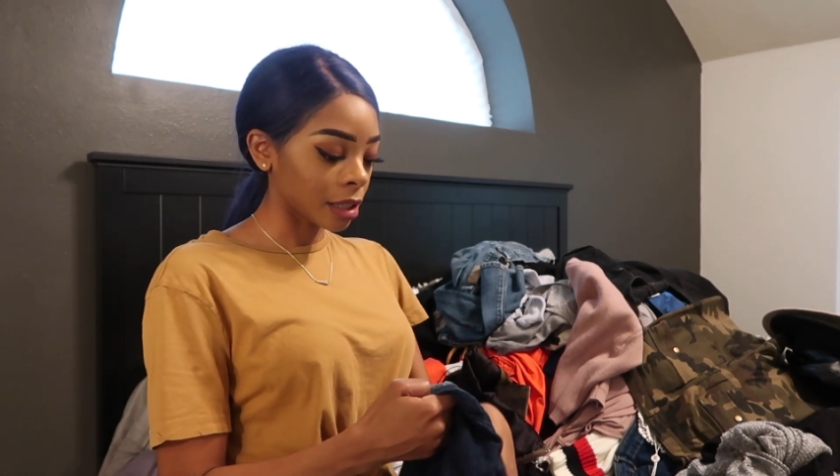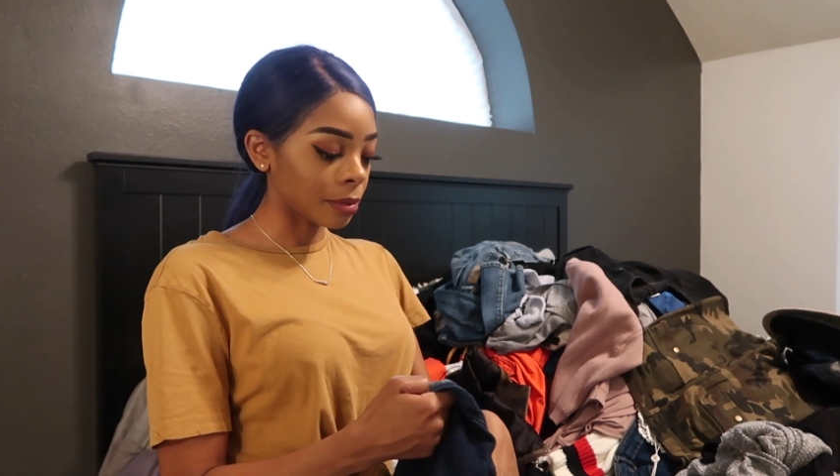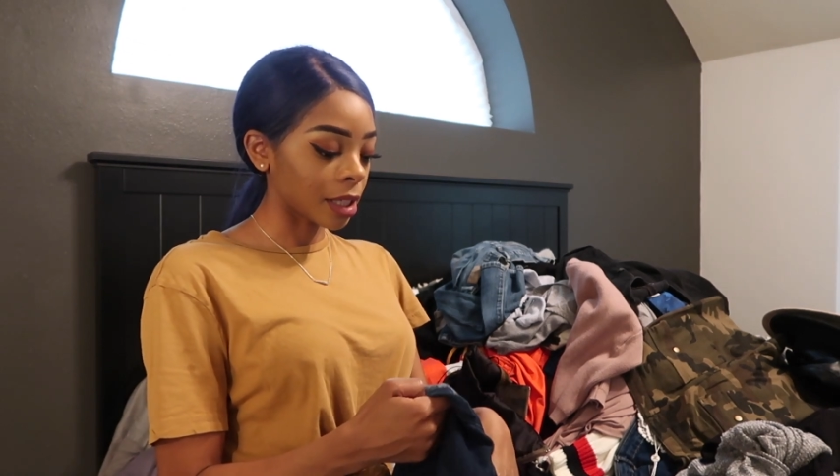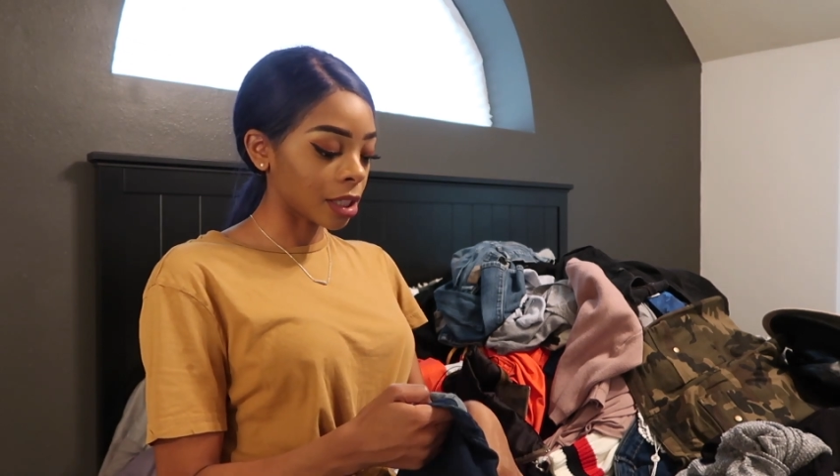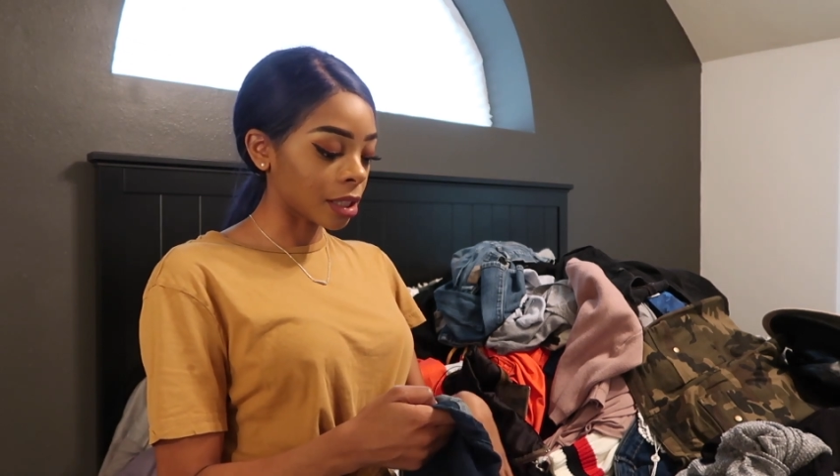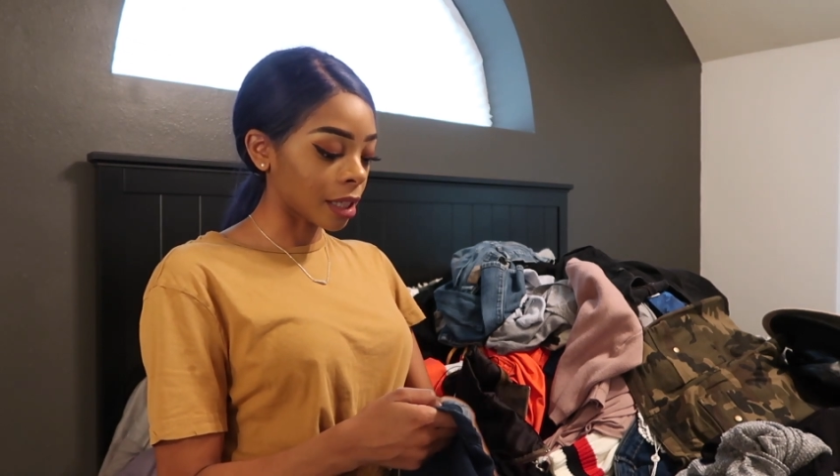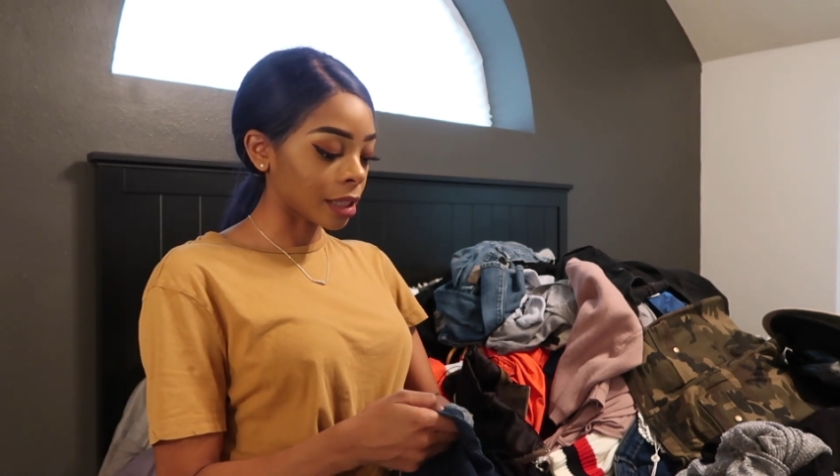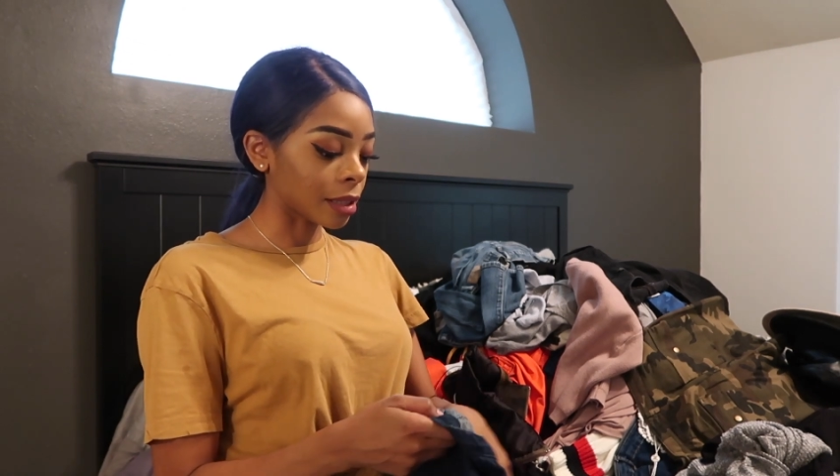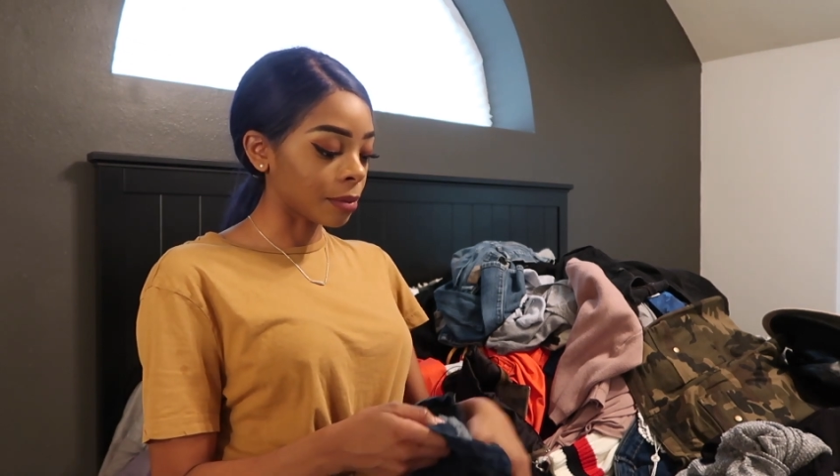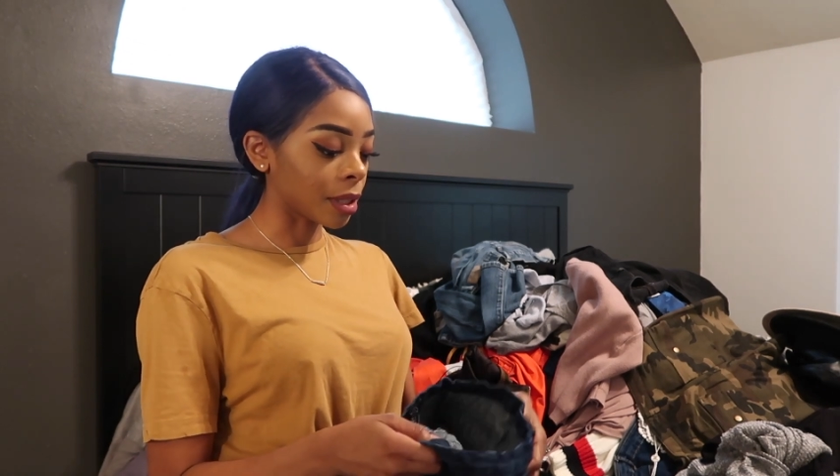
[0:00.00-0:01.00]
someone just
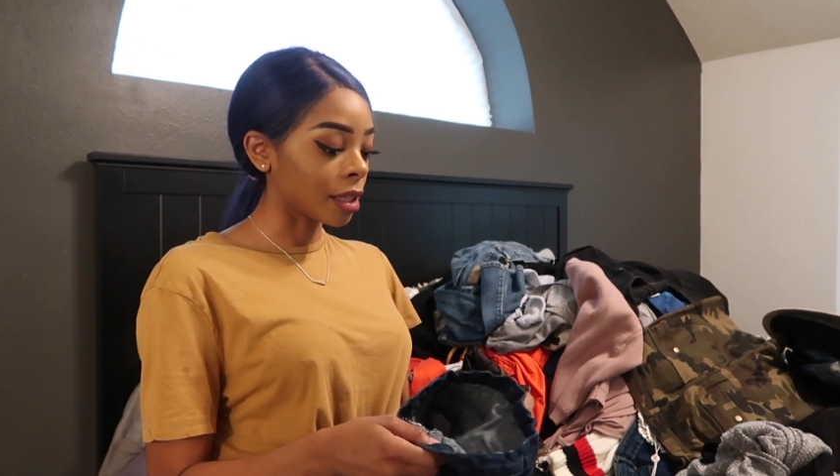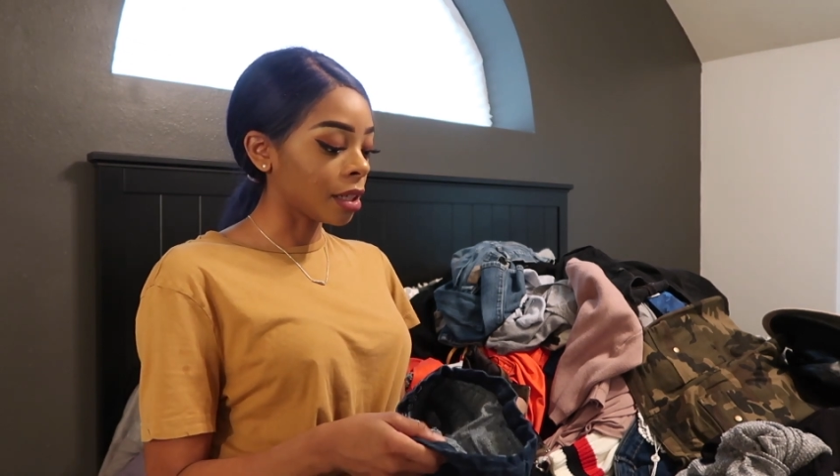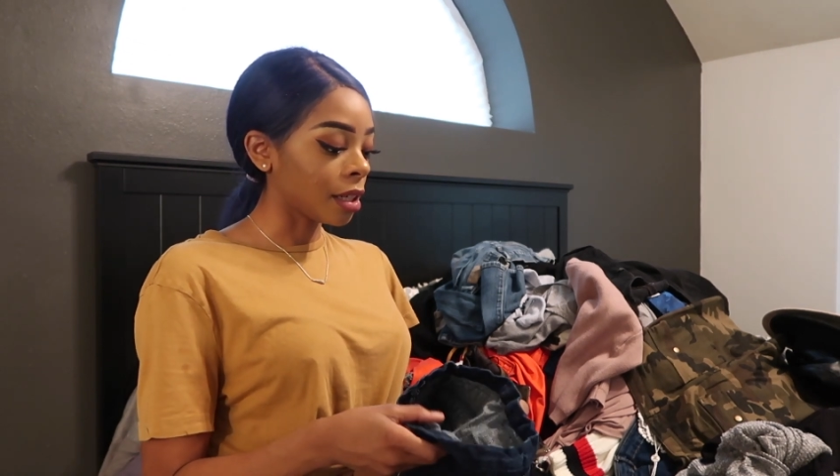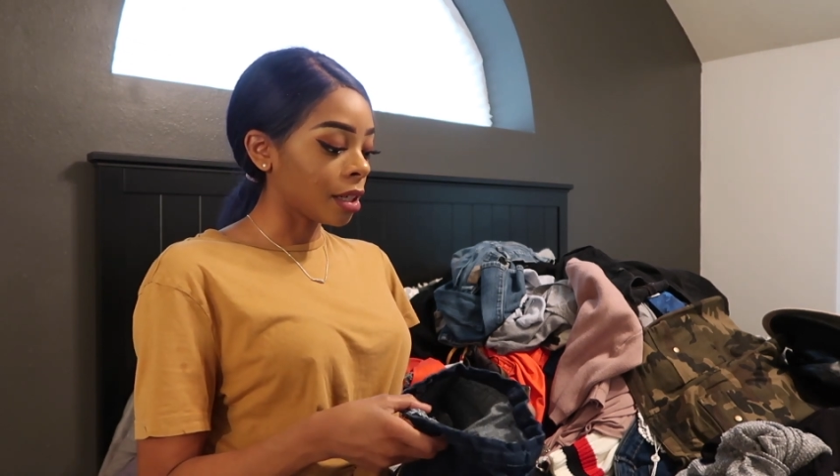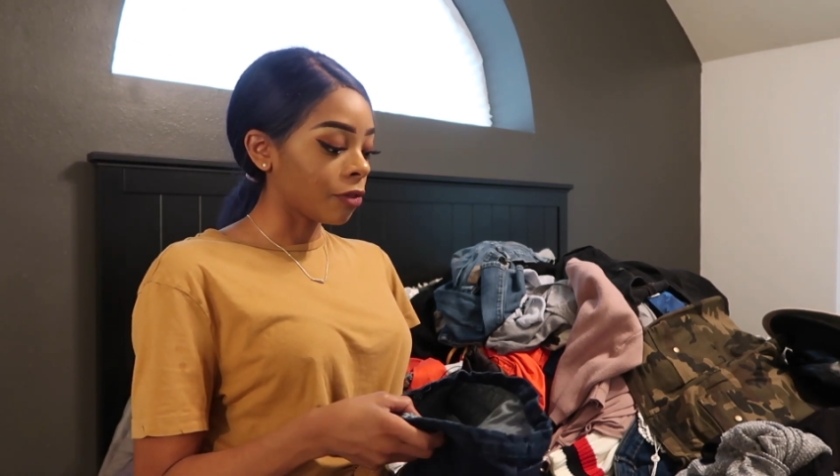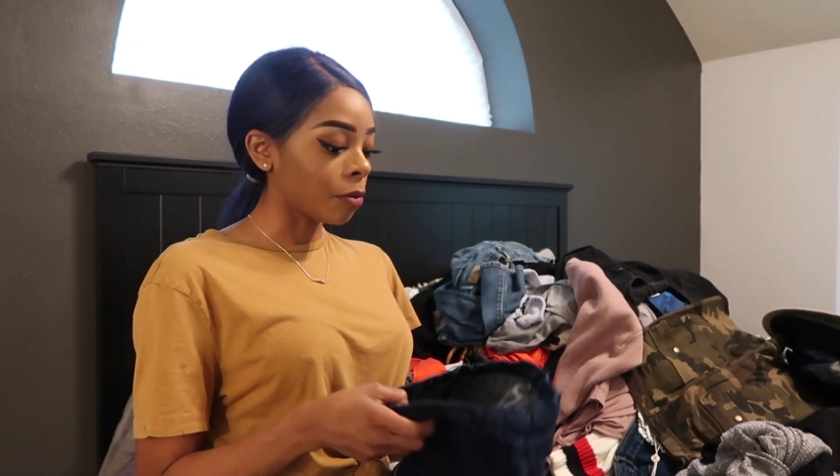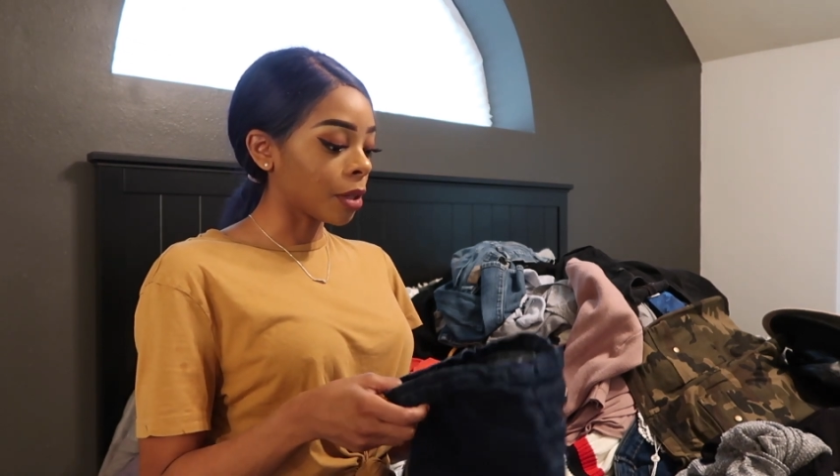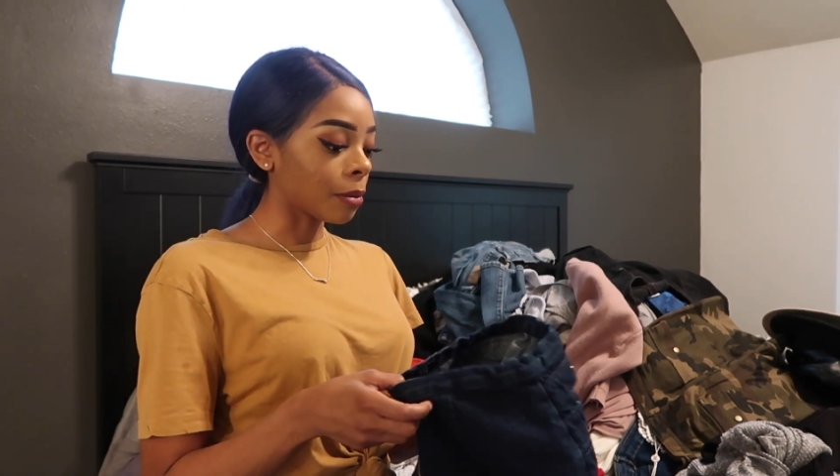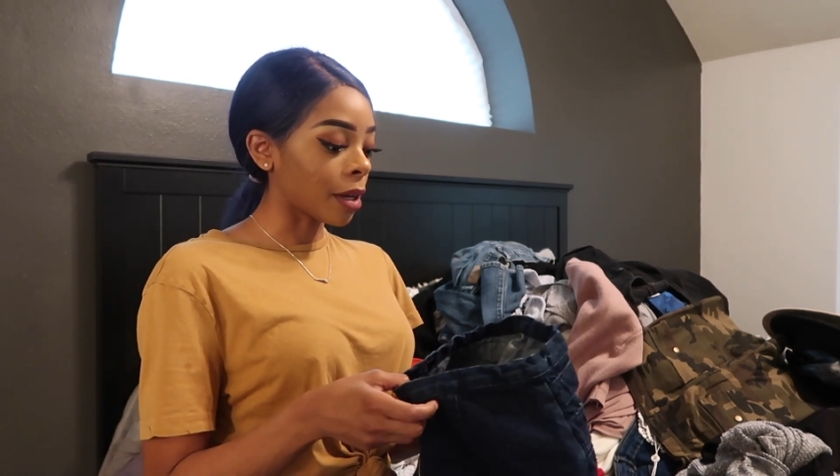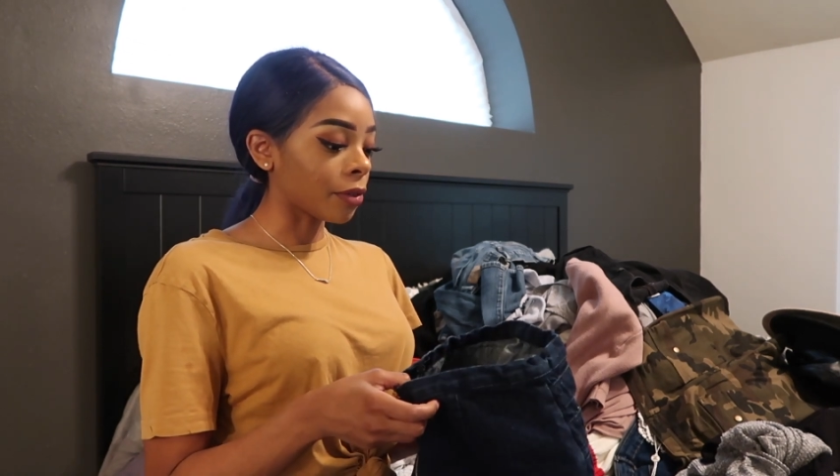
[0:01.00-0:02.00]
texted me, for
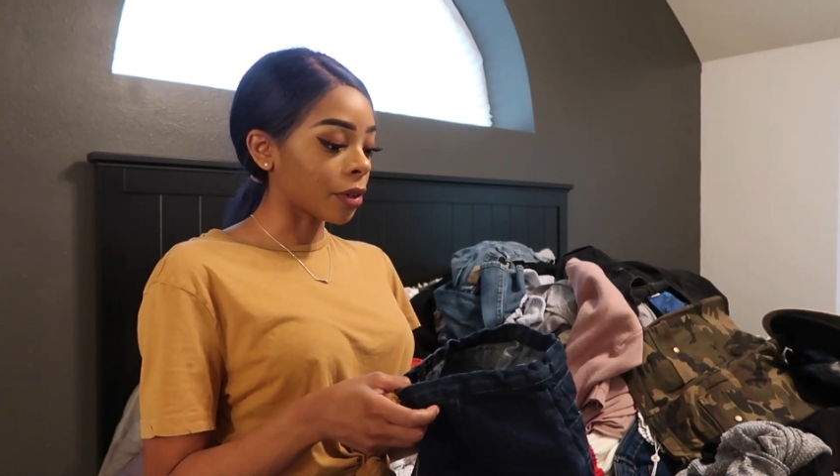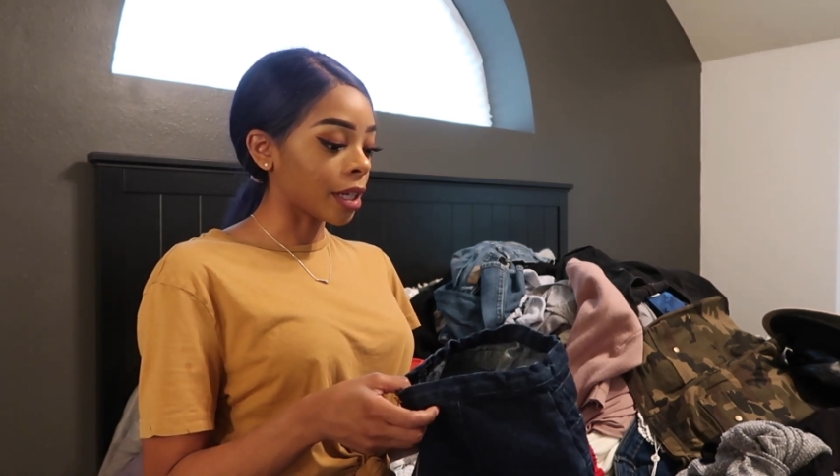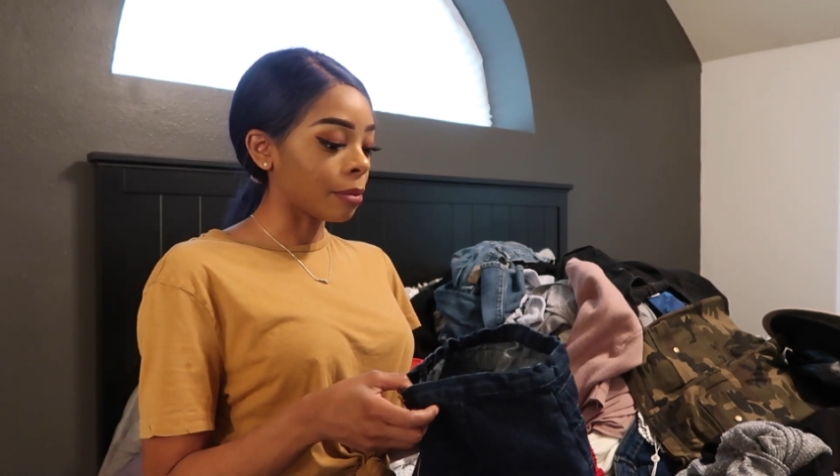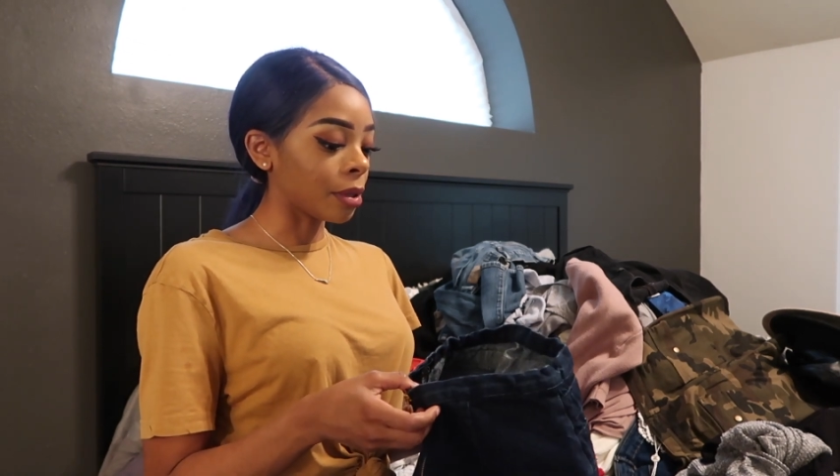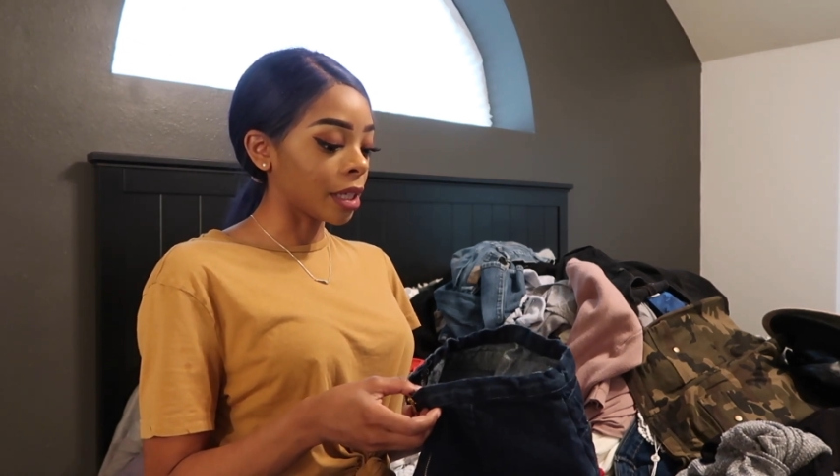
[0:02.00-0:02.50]
me and my friend,